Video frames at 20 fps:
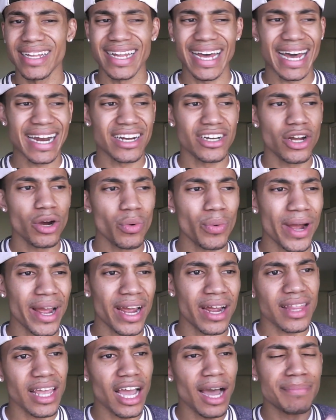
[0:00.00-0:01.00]
then out of
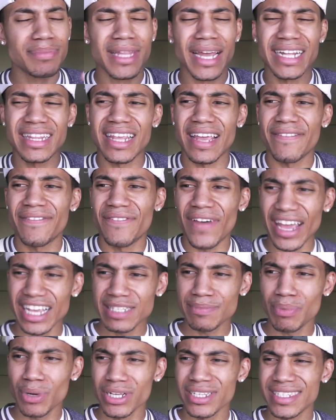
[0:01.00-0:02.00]
nowhere, they update their
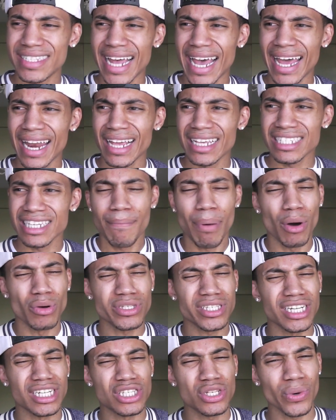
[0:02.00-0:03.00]
Facebook status,
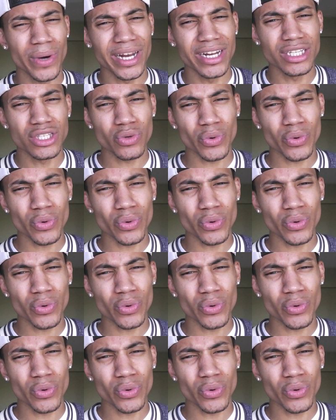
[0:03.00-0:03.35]
post a Twitter